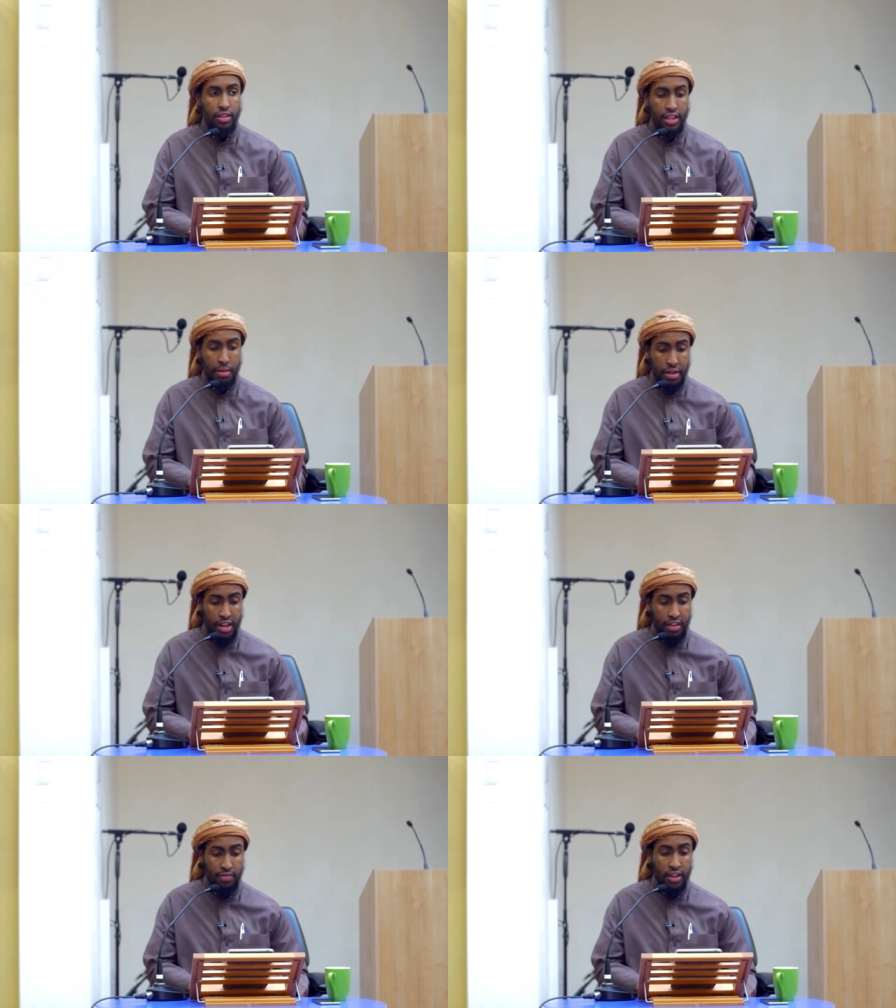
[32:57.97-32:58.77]
they
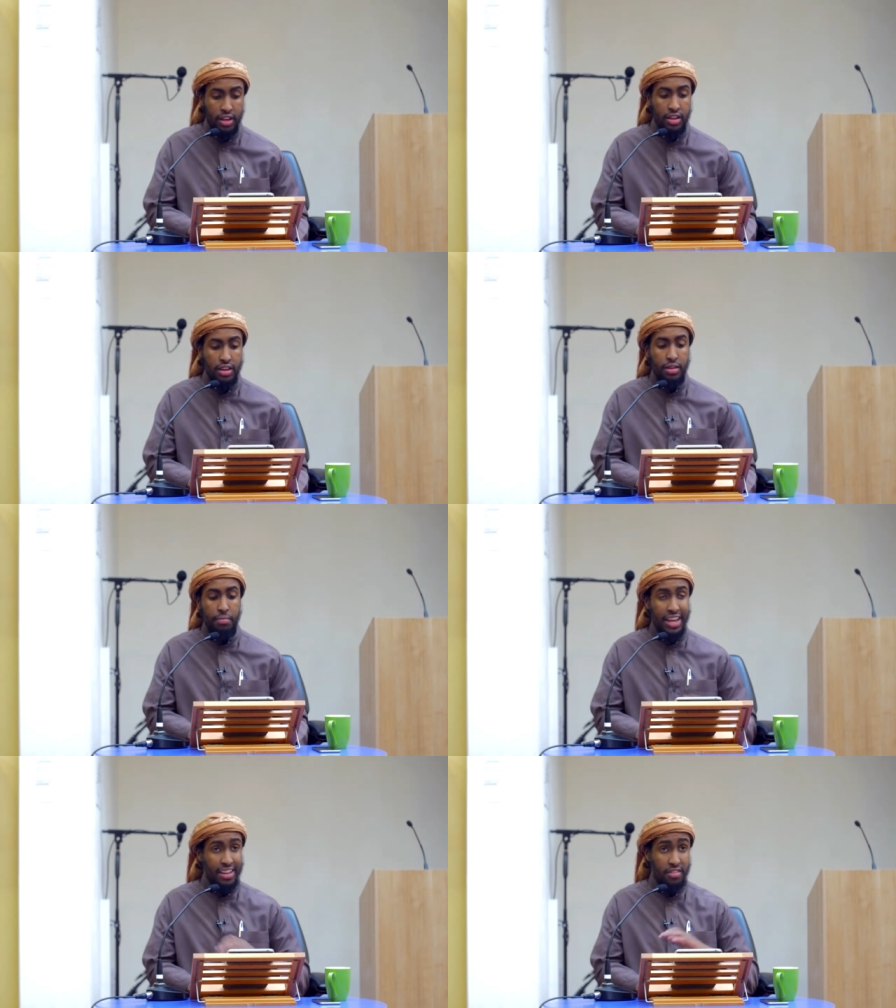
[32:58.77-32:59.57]
believe
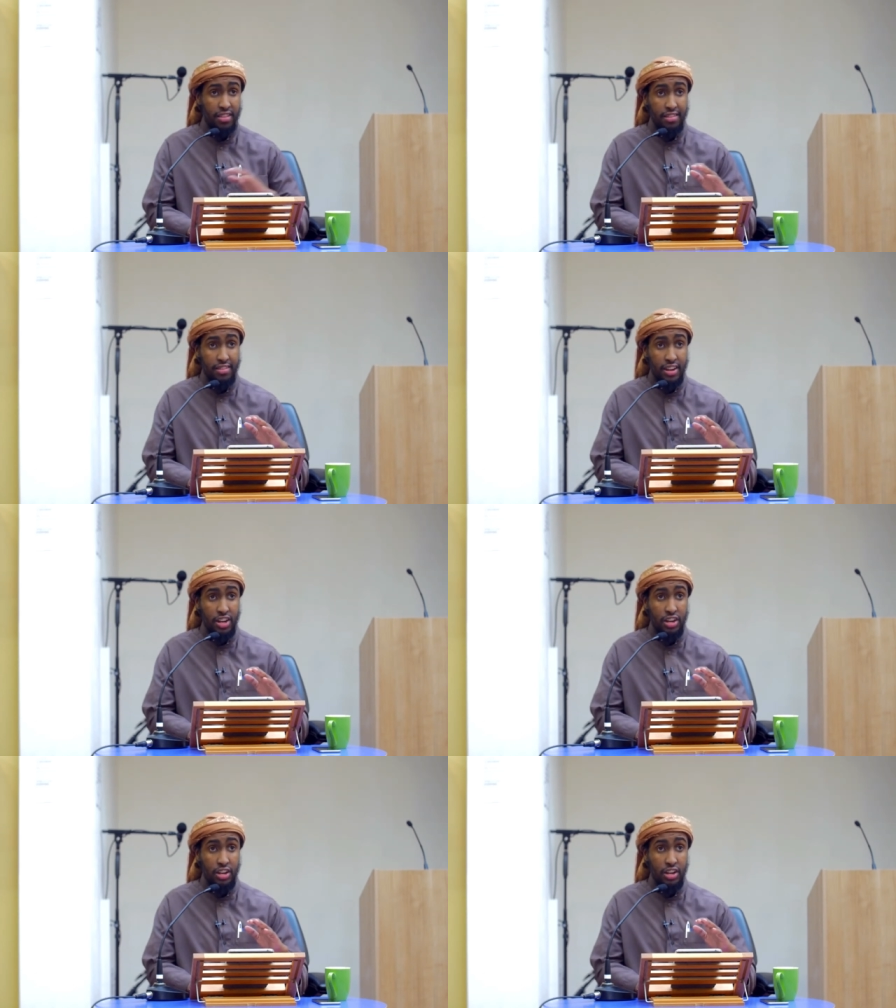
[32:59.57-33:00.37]
by consent, the,
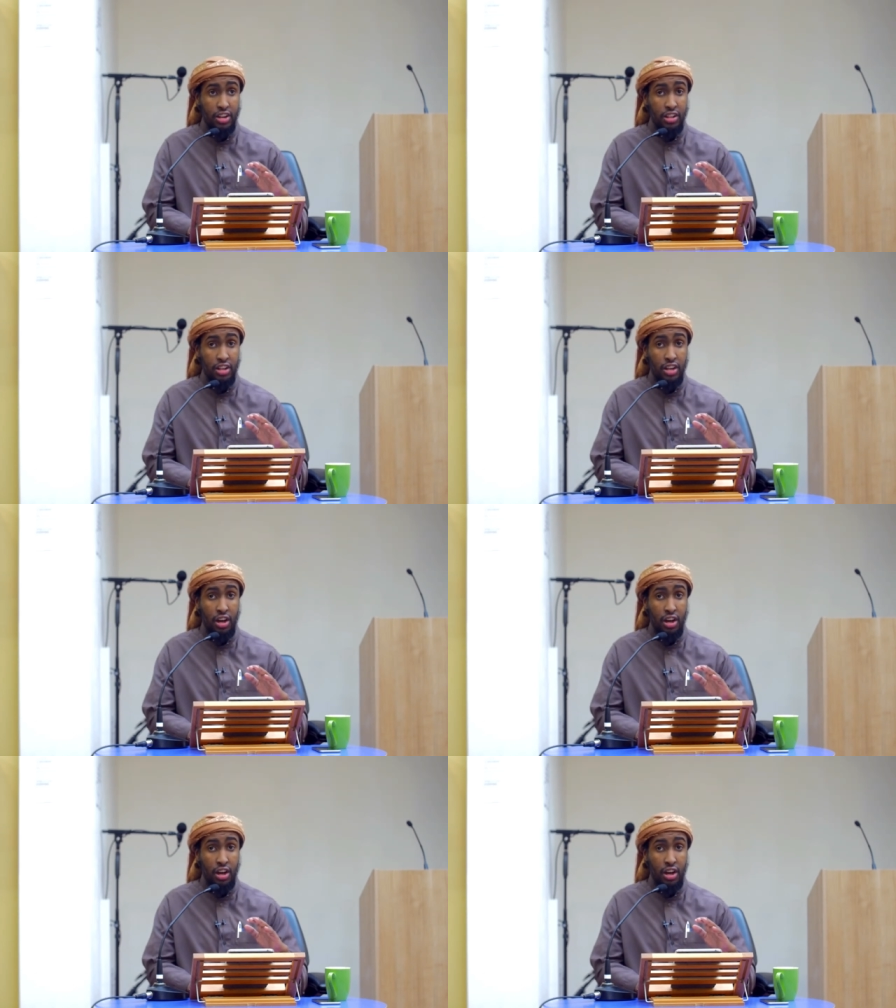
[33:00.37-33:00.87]
the, the